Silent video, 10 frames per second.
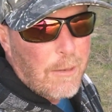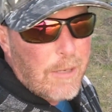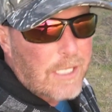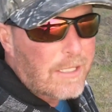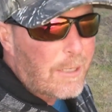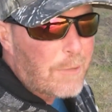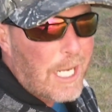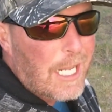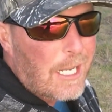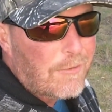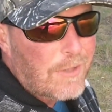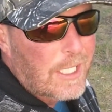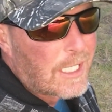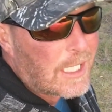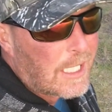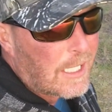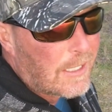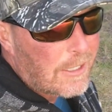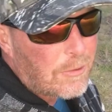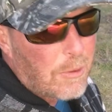I mean, I said it when I left.
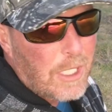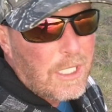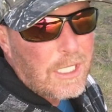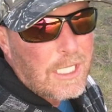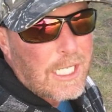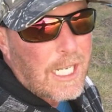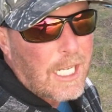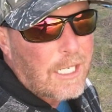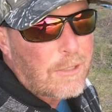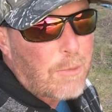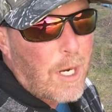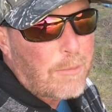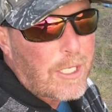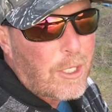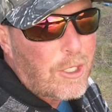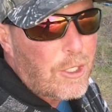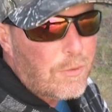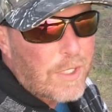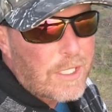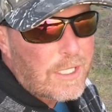This one, and then tomorrow I'm going to go to
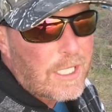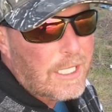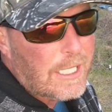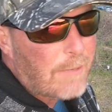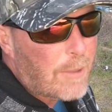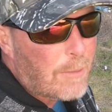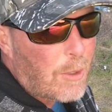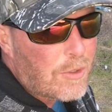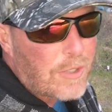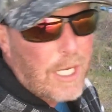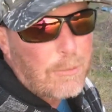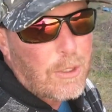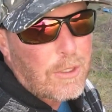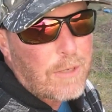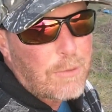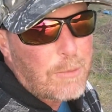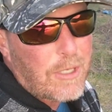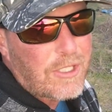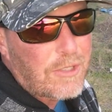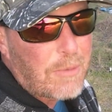Uvis. They've been the most stable. They've pretty
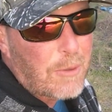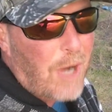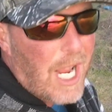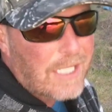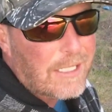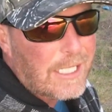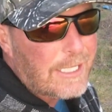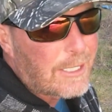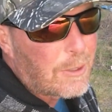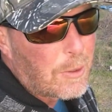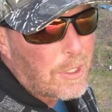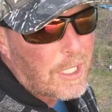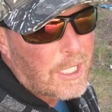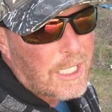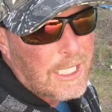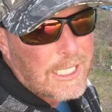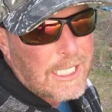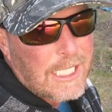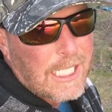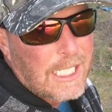much just been rising or
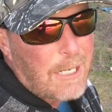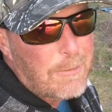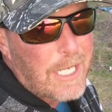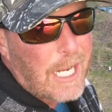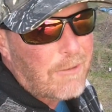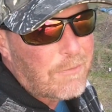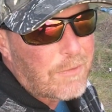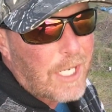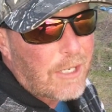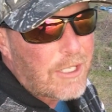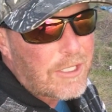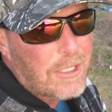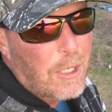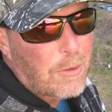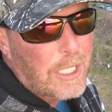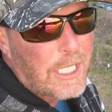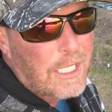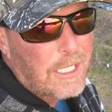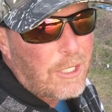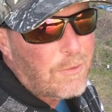coming down very slowly.
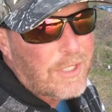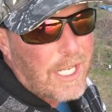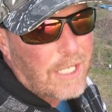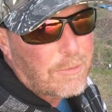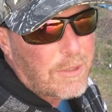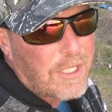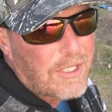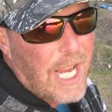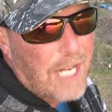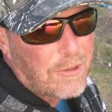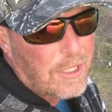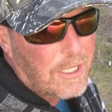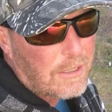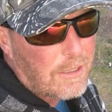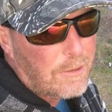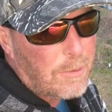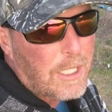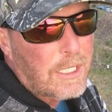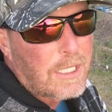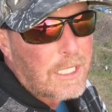Uvis has, but just naturally because it's
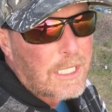been